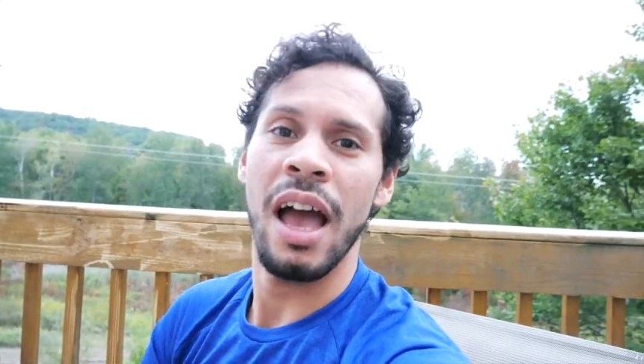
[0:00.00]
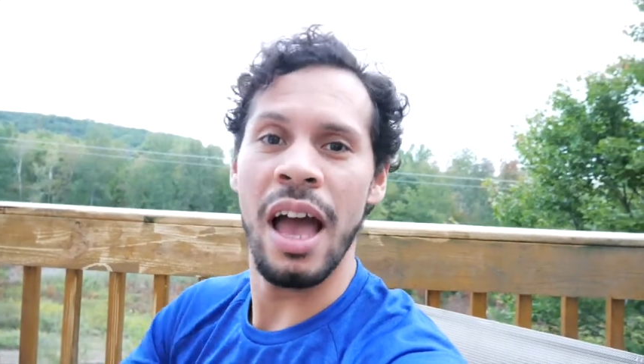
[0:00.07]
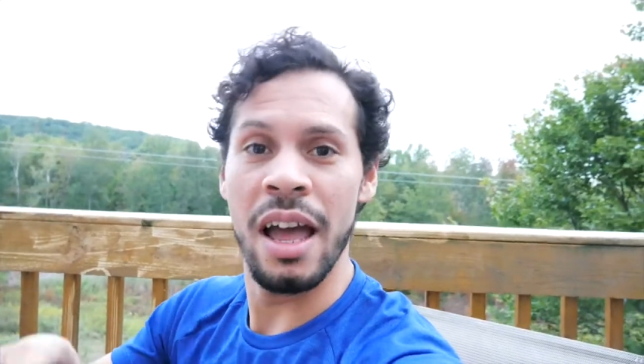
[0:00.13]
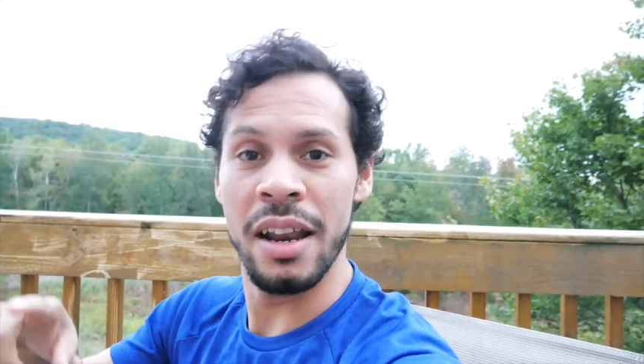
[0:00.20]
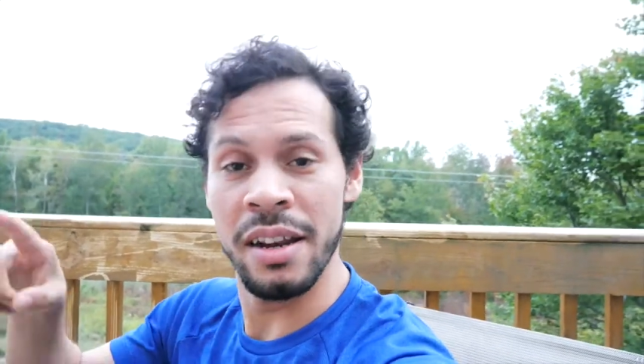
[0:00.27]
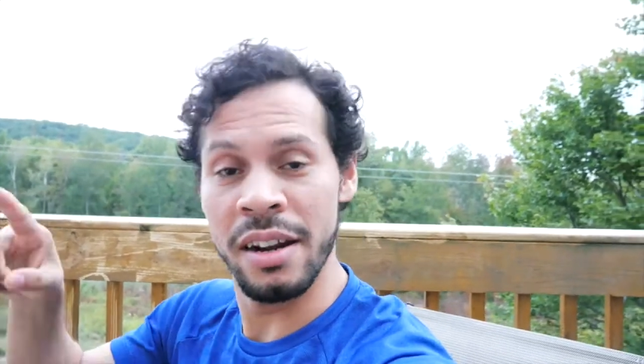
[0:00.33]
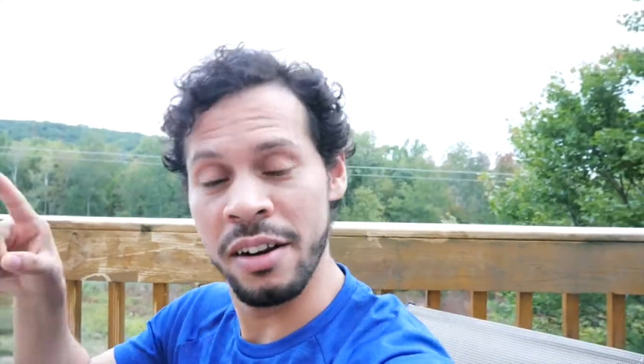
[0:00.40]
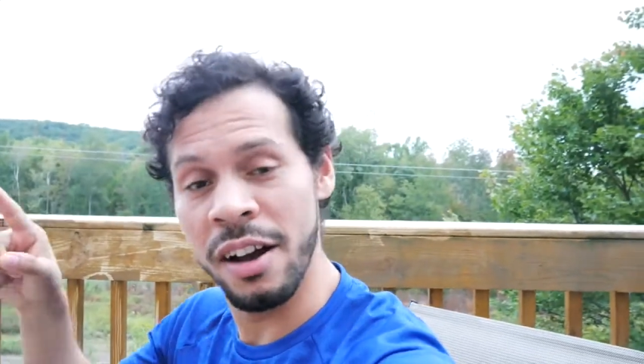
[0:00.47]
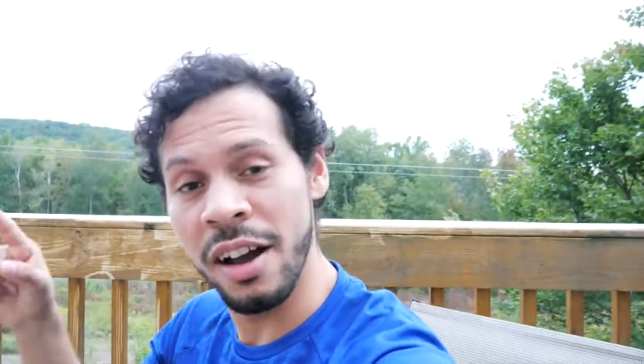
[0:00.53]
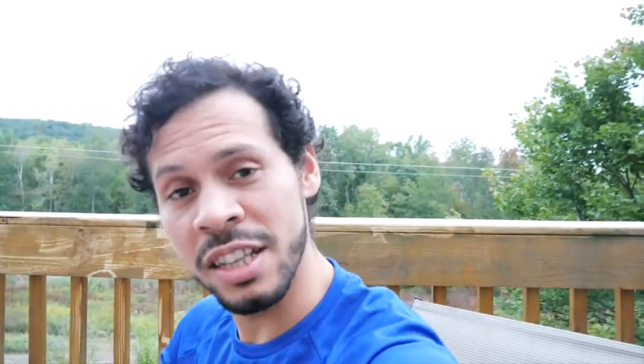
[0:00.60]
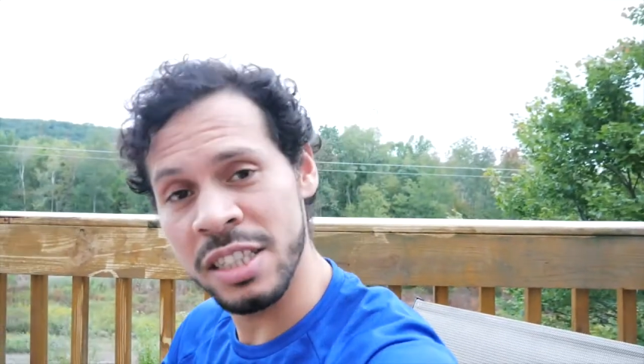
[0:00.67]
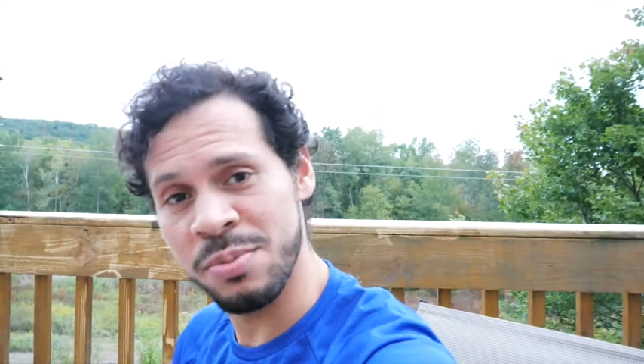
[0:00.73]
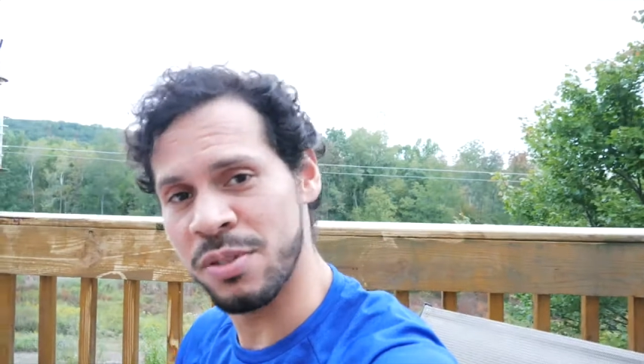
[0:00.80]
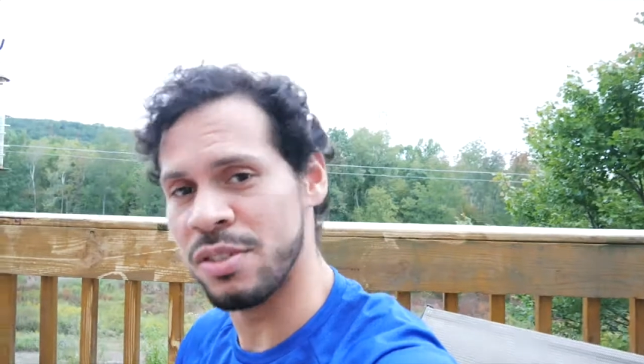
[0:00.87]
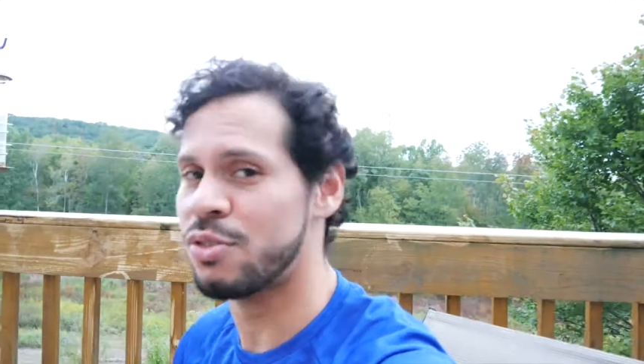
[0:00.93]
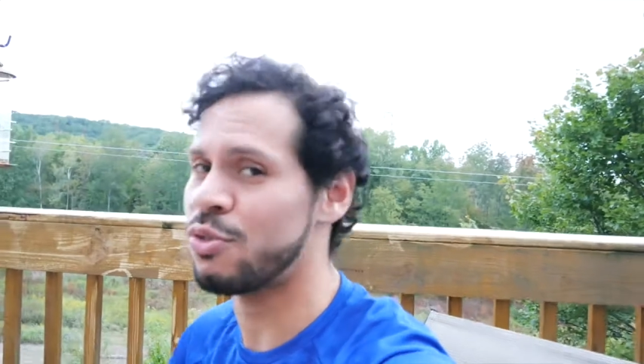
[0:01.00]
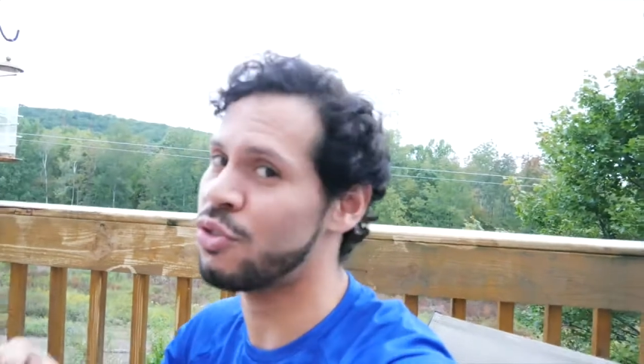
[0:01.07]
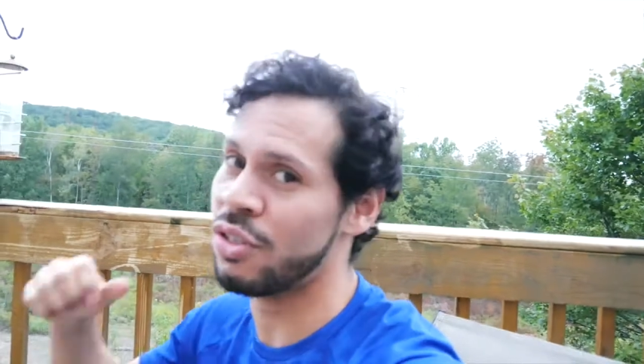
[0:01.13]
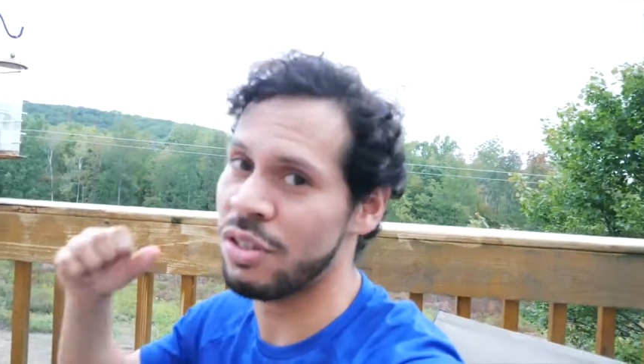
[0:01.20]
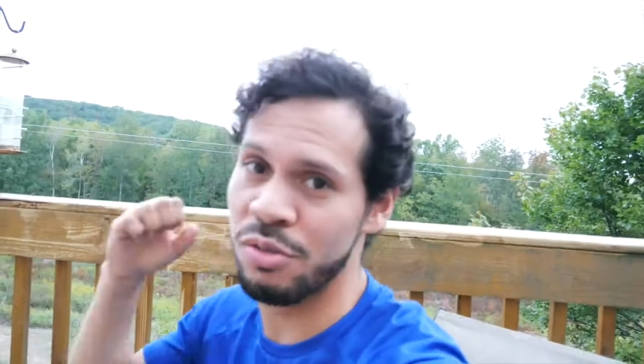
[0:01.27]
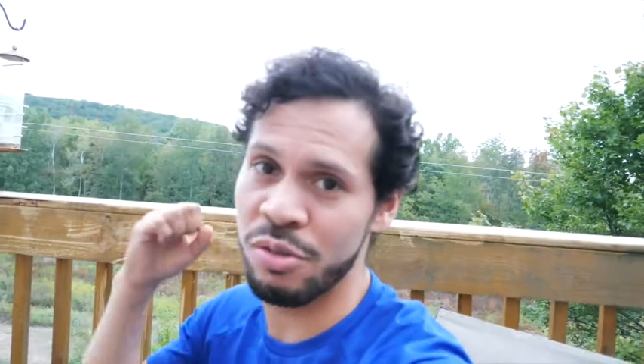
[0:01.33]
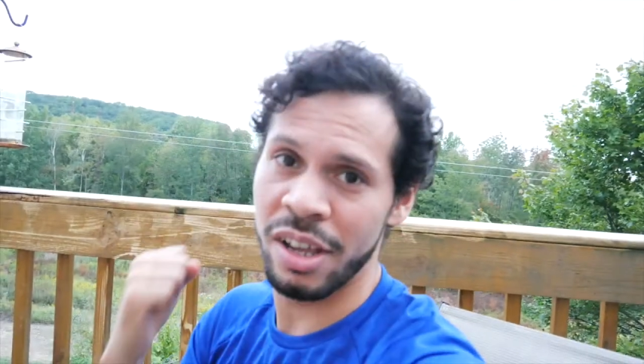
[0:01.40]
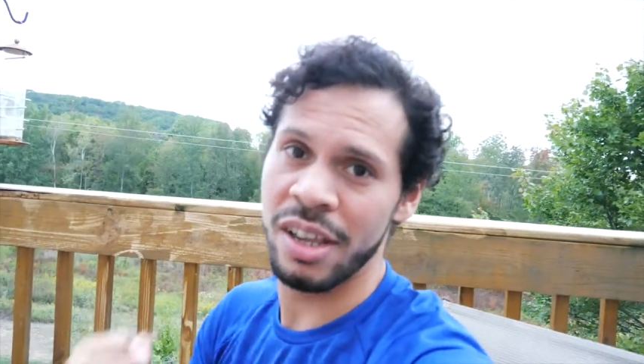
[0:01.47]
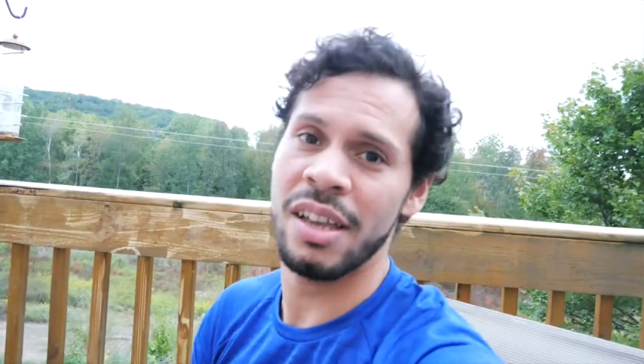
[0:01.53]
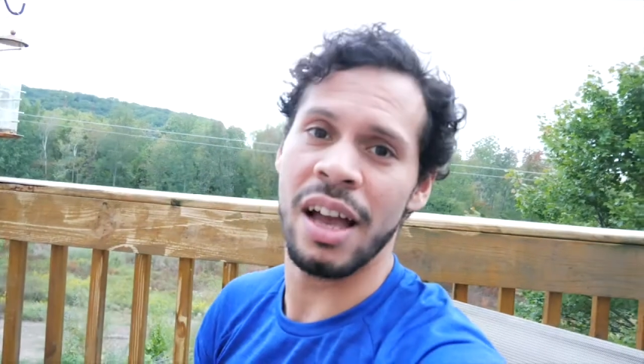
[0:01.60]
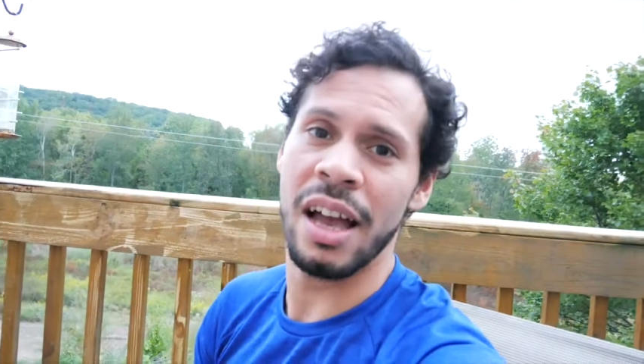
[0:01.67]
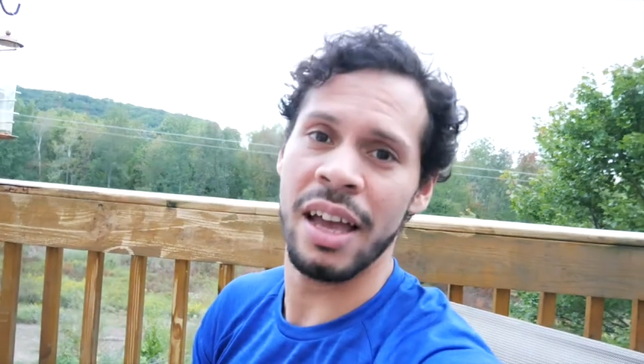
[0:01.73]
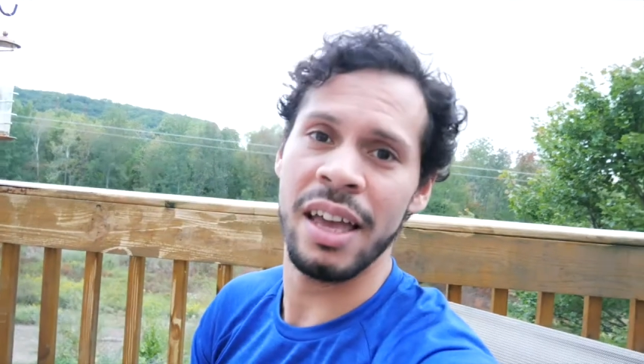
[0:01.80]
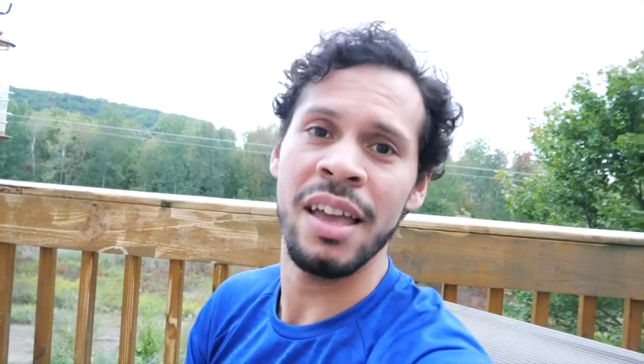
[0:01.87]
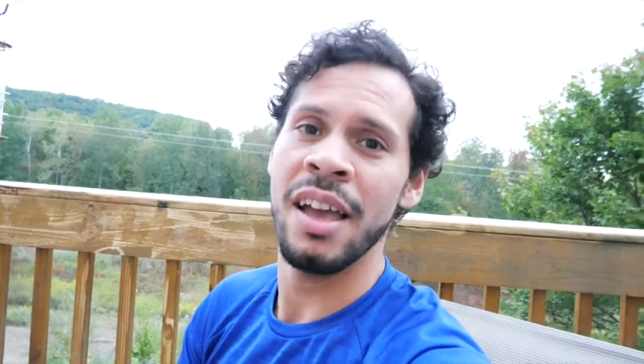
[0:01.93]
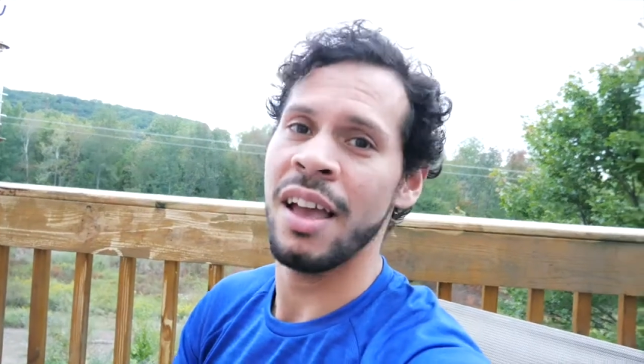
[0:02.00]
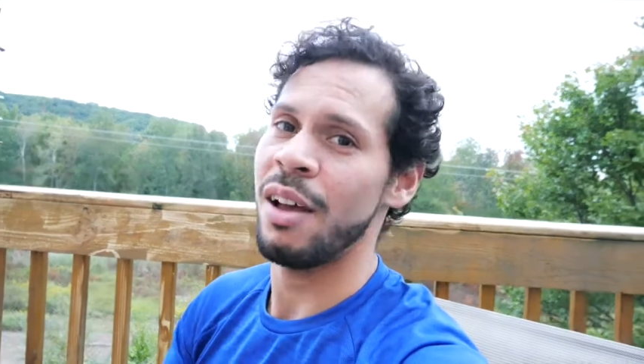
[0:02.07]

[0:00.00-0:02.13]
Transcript: And her husband, such a great guy.